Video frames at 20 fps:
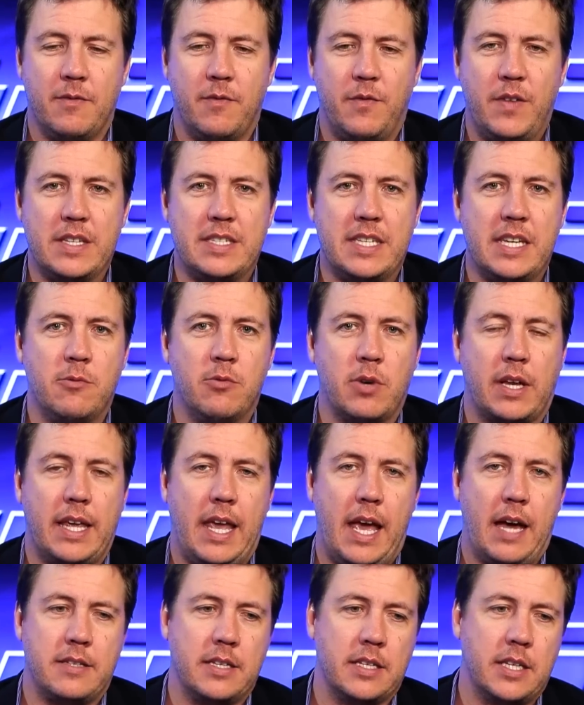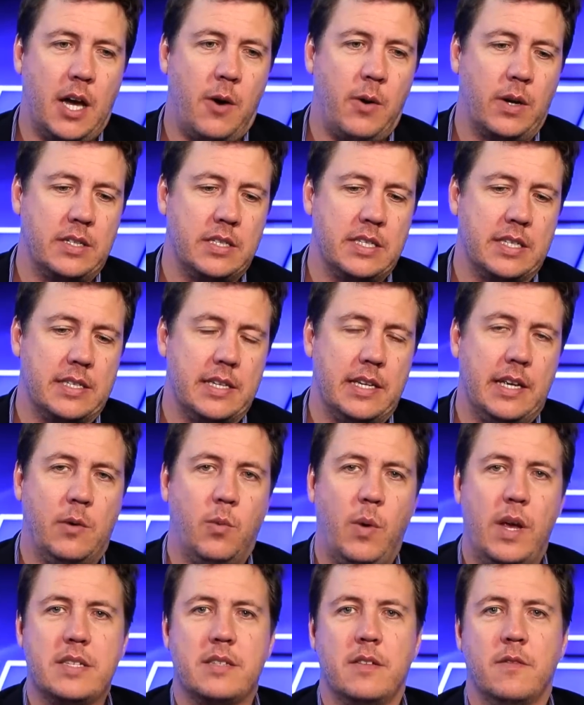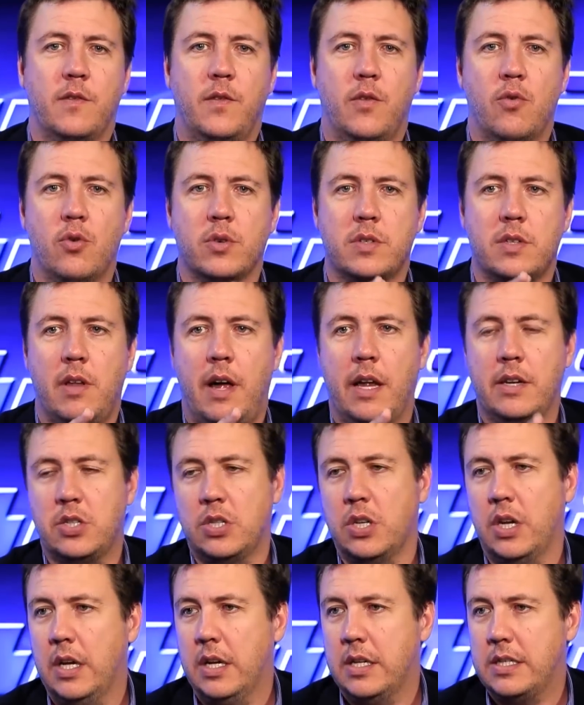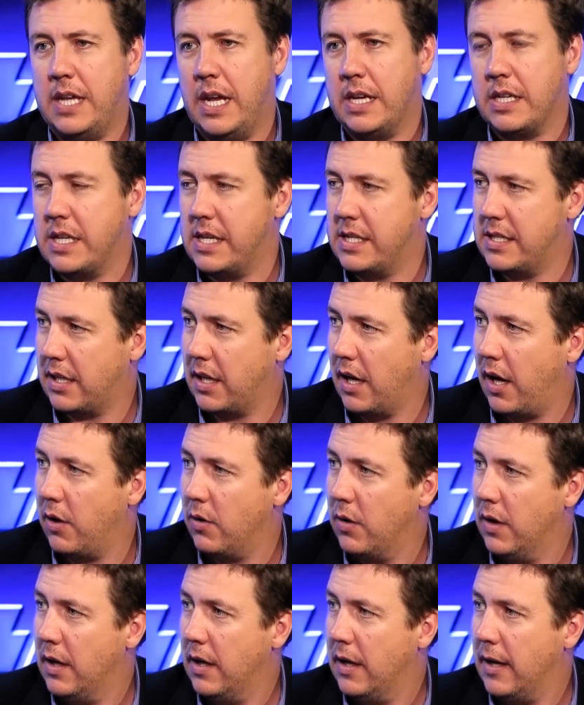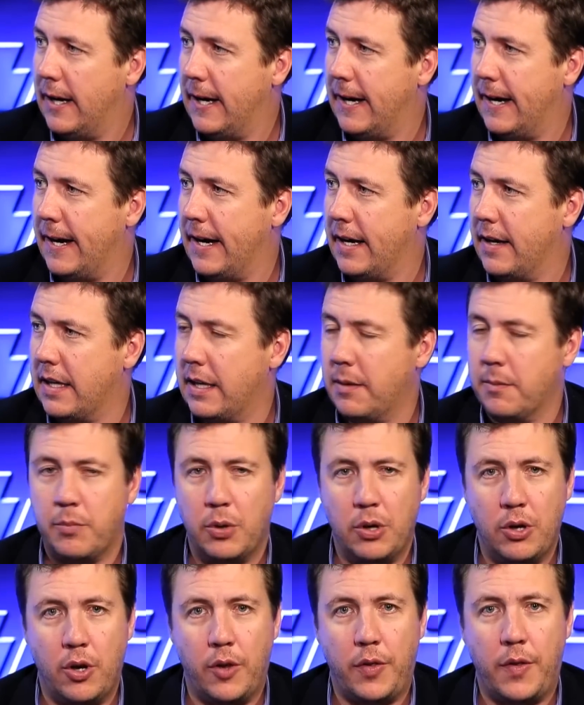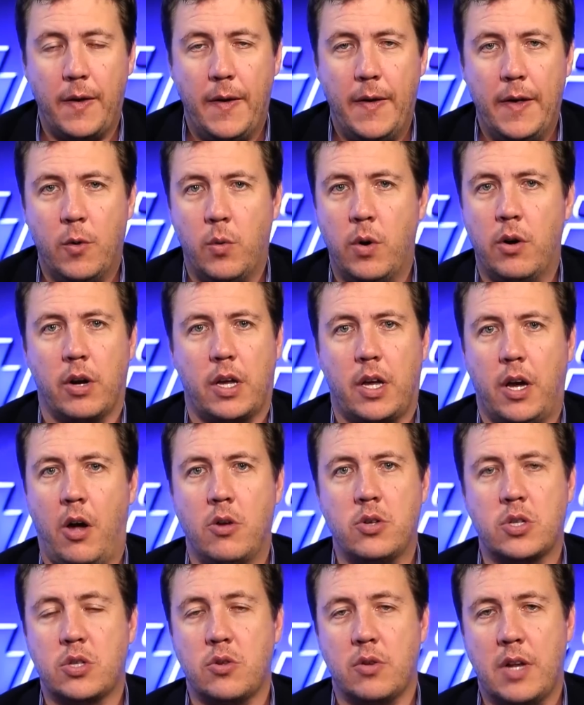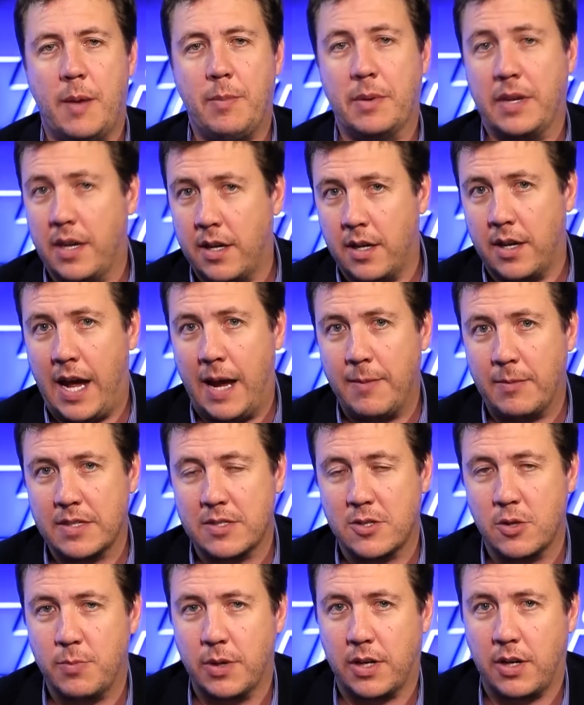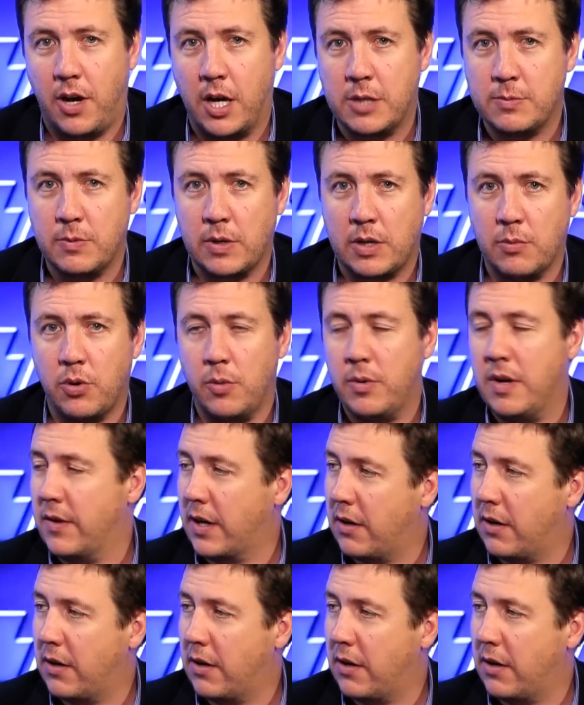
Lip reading: Fitzy recounted going to see a Western Force lunch 10 years ago in Perth, where a coach stood up, and he didn't name the super coach, but we could probably have